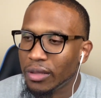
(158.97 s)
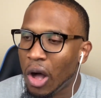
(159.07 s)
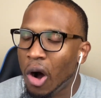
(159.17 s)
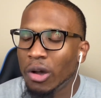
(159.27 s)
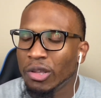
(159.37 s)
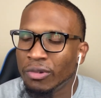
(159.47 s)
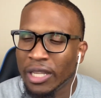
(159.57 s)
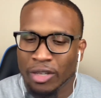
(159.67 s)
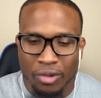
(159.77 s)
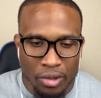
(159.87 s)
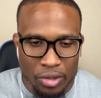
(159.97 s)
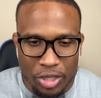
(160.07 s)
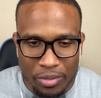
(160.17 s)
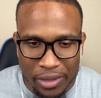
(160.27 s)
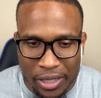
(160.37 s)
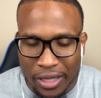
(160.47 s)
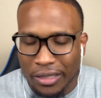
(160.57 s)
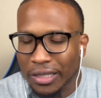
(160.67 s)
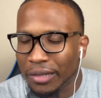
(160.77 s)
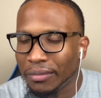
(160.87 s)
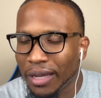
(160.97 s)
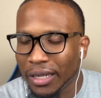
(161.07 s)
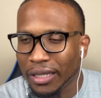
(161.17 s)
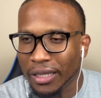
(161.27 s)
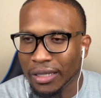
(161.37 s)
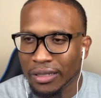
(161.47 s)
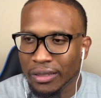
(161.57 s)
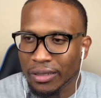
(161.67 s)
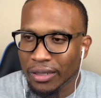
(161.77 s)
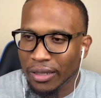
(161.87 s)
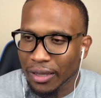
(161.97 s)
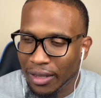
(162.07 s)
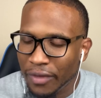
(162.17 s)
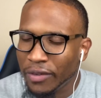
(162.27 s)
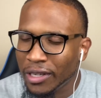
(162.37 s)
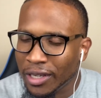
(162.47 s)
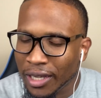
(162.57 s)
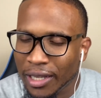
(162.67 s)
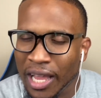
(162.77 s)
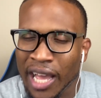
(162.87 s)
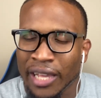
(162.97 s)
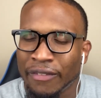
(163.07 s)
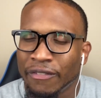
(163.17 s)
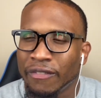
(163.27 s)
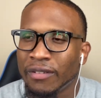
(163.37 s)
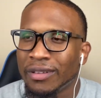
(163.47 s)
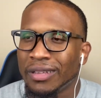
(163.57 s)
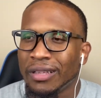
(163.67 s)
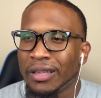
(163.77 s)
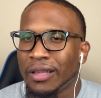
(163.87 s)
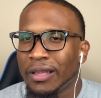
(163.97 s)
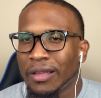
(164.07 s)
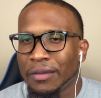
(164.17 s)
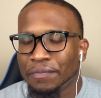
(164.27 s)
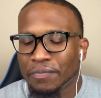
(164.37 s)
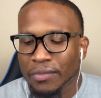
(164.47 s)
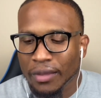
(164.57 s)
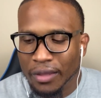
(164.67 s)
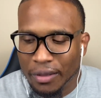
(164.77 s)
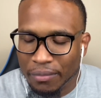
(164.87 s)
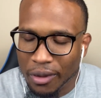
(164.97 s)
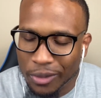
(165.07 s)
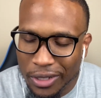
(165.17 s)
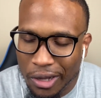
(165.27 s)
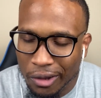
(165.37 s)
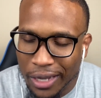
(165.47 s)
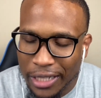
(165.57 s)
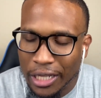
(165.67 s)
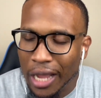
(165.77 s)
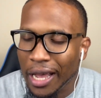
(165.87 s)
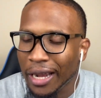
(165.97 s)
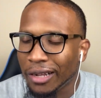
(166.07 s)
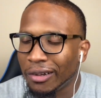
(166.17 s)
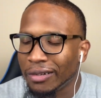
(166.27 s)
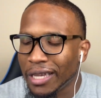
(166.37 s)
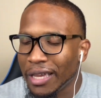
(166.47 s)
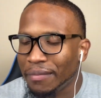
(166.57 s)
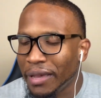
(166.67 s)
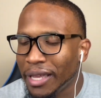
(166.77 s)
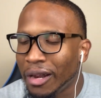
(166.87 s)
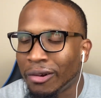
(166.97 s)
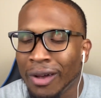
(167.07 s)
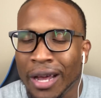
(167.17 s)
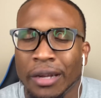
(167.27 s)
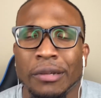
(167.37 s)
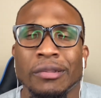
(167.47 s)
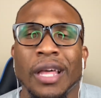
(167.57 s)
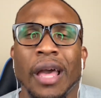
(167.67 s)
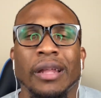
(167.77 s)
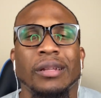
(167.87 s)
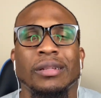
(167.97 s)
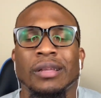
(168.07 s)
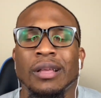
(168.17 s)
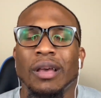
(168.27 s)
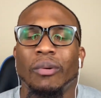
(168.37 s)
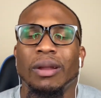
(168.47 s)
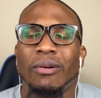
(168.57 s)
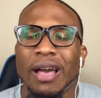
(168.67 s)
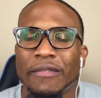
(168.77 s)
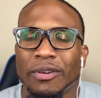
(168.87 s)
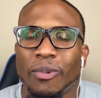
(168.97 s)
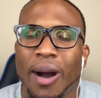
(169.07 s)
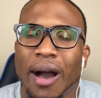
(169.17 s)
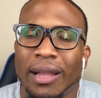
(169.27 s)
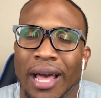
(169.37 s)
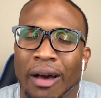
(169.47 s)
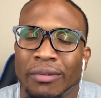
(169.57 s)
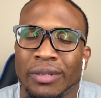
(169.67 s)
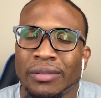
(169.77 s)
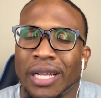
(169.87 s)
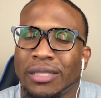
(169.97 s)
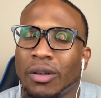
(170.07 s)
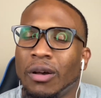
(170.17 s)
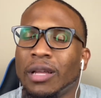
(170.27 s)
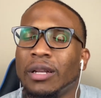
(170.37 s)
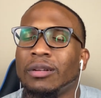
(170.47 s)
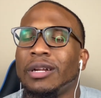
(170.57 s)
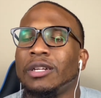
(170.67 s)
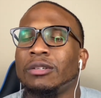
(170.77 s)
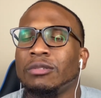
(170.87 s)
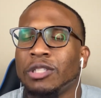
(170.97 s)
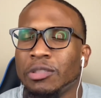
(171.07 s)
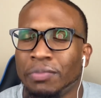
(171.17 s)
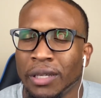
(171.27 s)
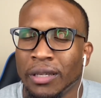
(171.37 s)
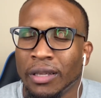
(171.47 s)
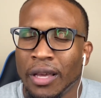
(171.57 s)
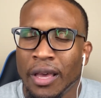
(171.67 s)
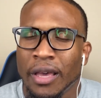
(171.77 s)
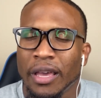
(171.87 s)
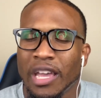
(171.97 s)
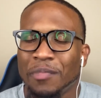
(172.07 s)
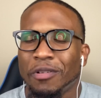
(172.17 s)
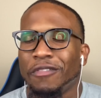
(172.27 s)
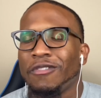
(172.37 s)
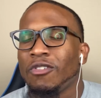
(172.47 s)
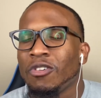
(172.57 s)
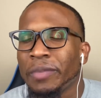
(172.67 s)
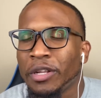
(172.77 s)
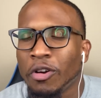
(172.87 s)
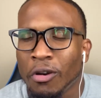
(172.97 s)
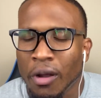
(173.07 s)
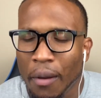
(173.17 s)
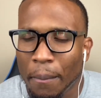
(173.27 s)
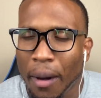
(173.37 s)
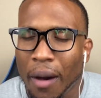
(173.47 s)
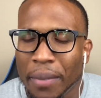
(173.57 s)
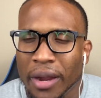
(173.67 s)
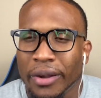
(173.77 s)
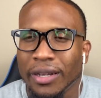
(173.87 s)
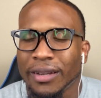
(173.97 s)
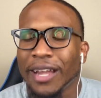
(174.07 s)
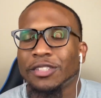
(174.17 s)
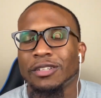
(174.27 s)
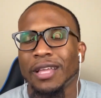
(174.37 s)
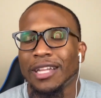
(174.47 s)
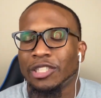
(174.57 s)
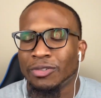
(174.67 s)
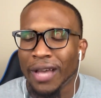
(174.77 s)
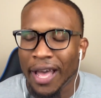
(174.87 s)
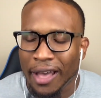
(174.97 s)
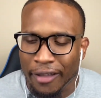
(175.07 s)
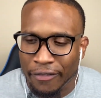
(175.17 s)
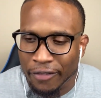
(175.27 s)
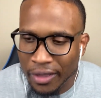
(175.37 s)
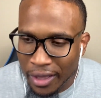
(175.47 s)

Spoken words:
all you Negroes should be getting to the money and living a good life. But we know that y'all gotta go ahead, man. Y'all don't know how to do that without having to wild out. And that's all y'all know how to do. Just be and perform in your barbaric nature that you have.